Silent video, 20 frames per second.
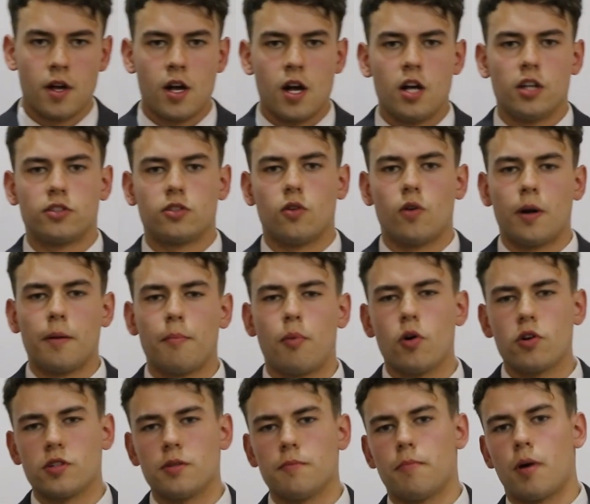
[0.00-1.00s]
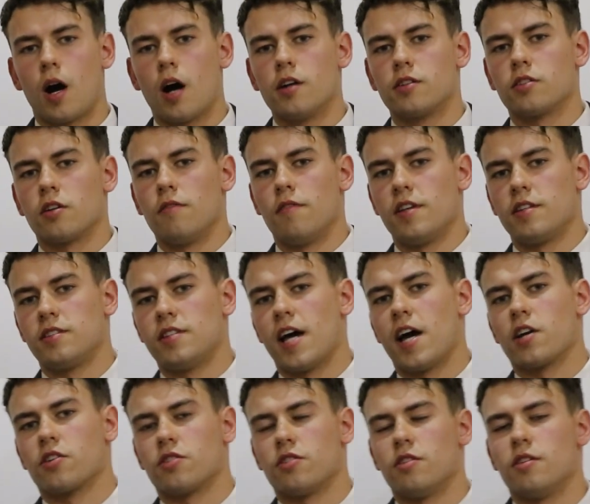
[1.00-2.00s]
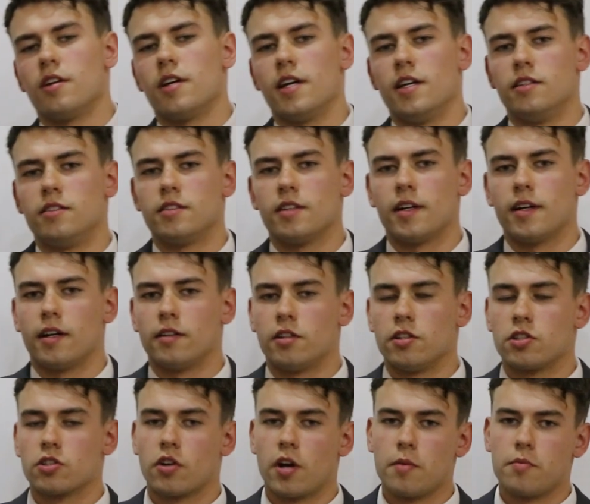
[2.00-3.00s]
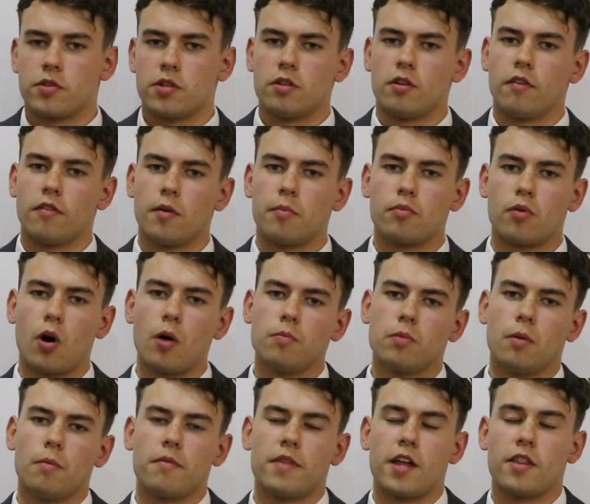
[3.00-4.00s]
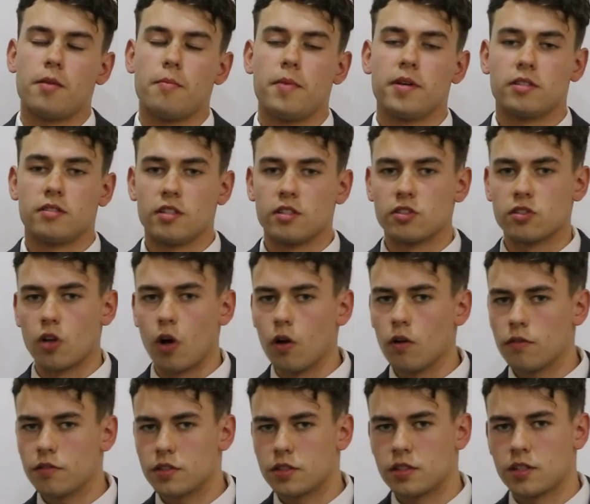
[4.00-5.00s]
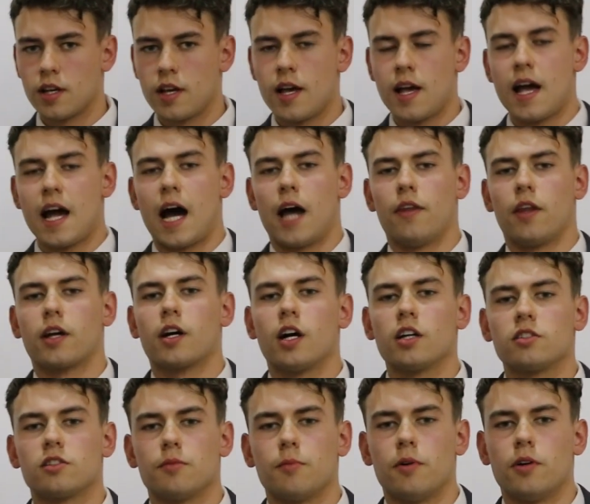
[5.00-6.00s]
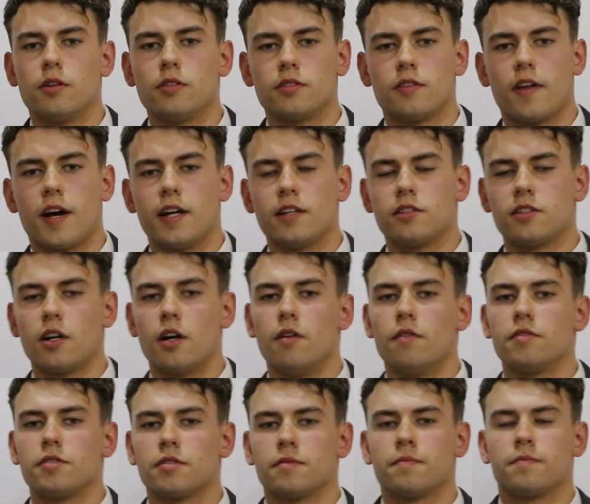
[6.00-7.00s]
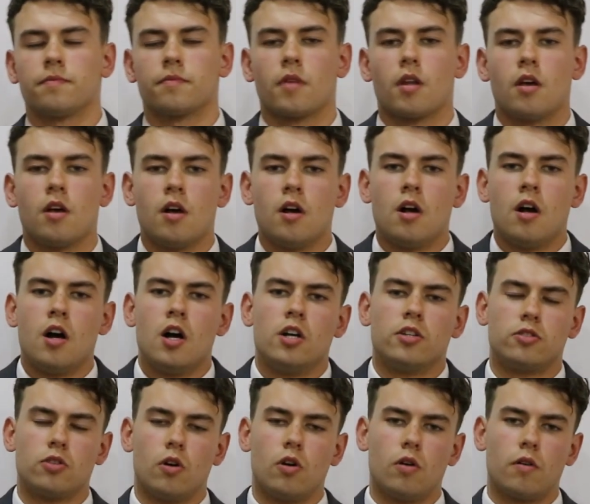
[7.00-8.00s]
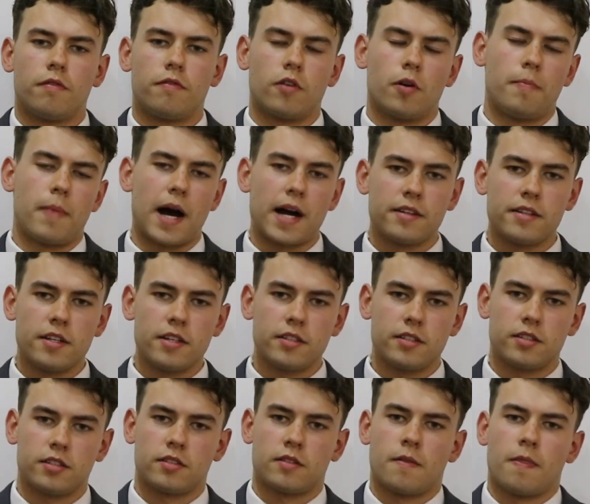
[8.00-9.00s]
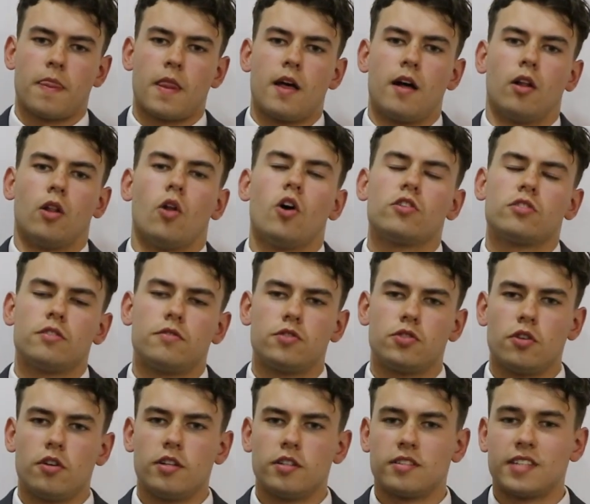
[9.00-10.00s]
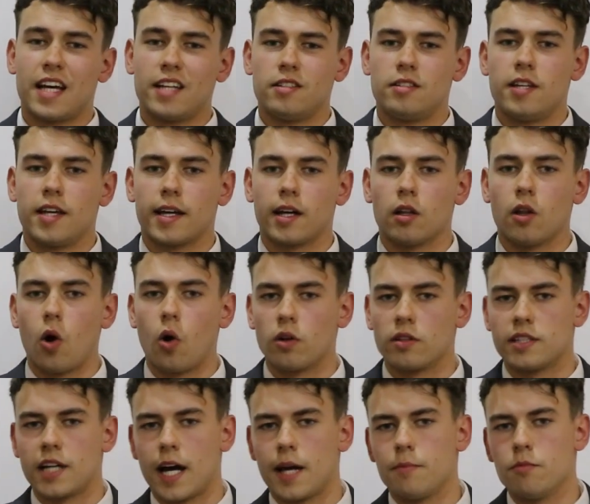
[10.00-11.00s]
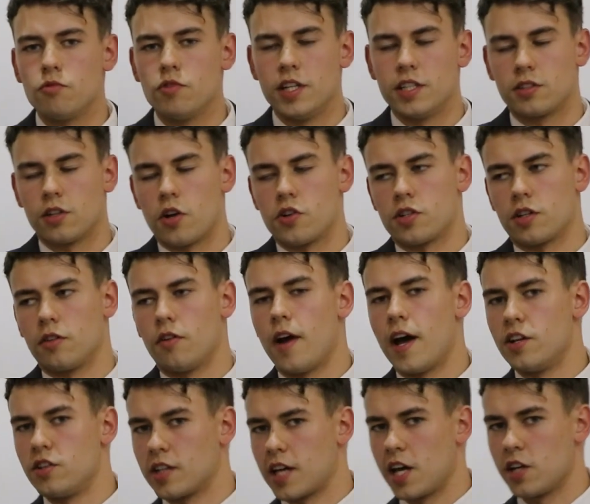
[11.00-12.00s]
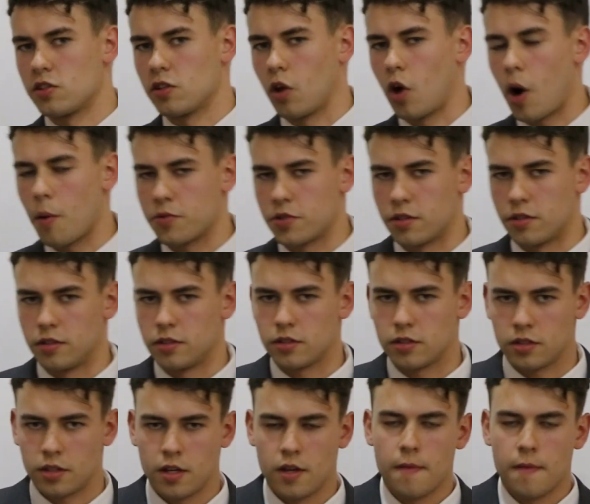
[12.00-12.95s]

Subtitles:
So an important part of this section is a description of the problem that the business solves and the customers that it serves. So for Padnis, lots of students tend to take a long time researching their educational options.